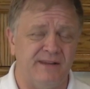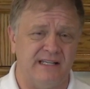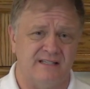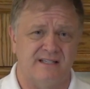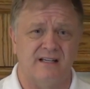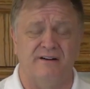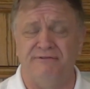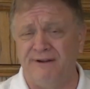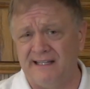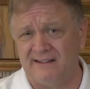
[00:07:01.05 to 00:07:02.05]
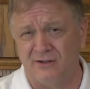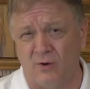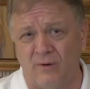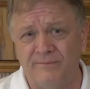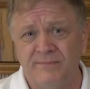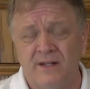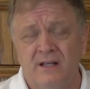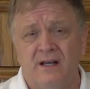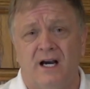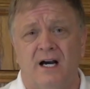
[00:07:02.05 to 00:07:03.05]
is a faith goal.
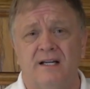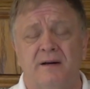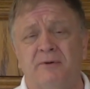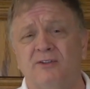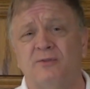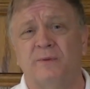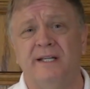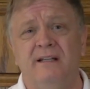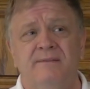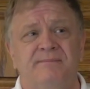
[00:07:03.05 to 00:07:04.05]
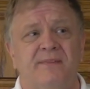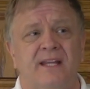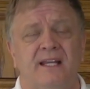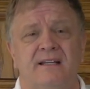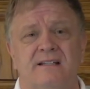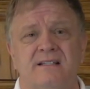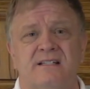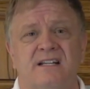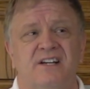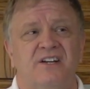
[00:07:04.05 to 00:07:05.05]
Number three
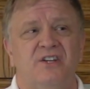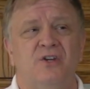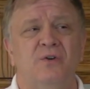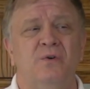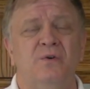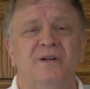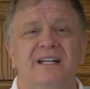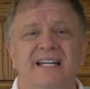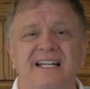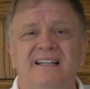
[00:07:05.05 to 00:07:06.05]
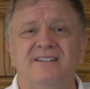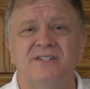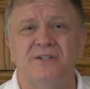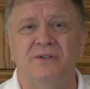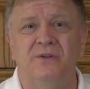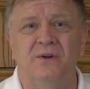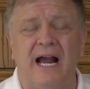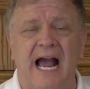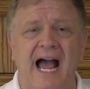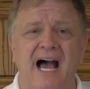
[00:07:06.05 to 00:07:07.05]
is you need to
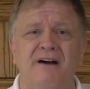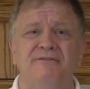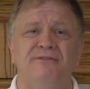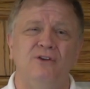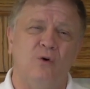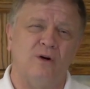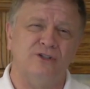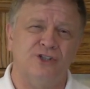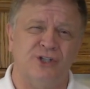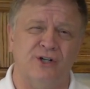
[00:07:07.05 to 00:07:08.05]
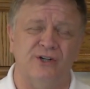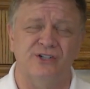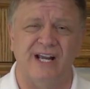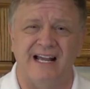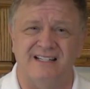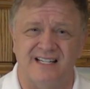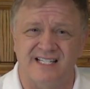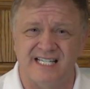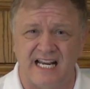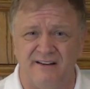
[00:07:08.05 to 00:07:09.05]
have your church as a
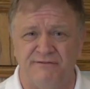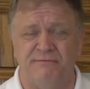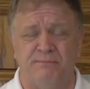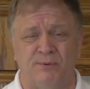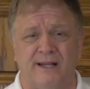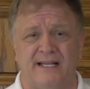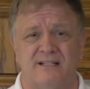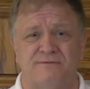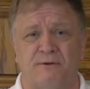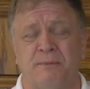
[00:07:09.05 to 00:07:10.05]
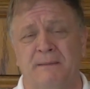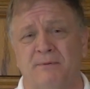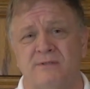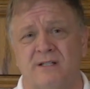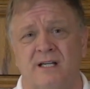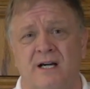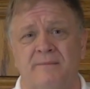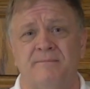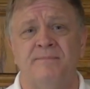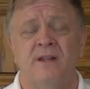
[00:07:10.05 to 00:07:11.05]
safe place for people to
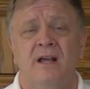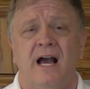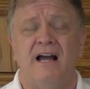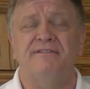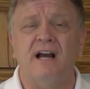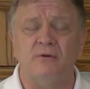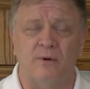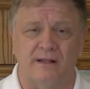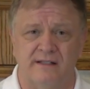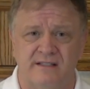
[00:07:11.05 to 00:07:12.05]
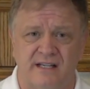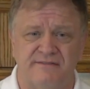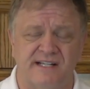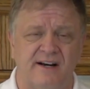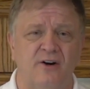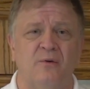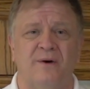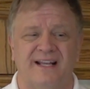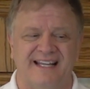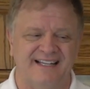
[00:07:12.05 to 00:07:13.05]
come. I've got relatives, and I don't
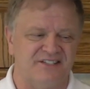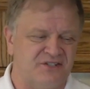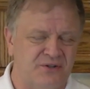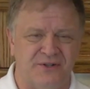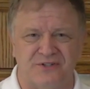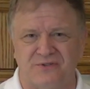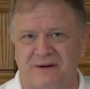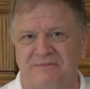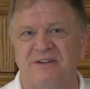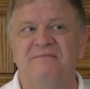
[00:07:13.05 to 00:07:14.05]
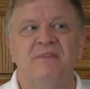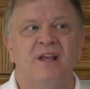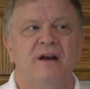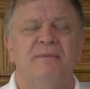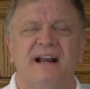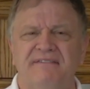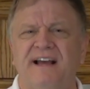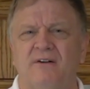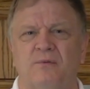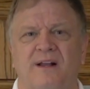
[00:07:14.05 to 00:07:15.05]
want to get too descriptive, but I've
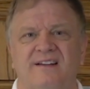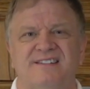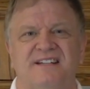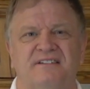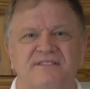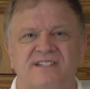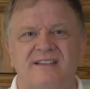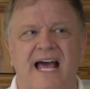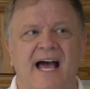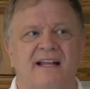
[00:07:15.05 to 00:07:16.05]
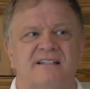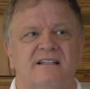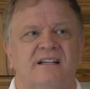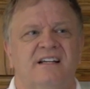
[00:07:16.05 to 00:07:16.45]
got relatives that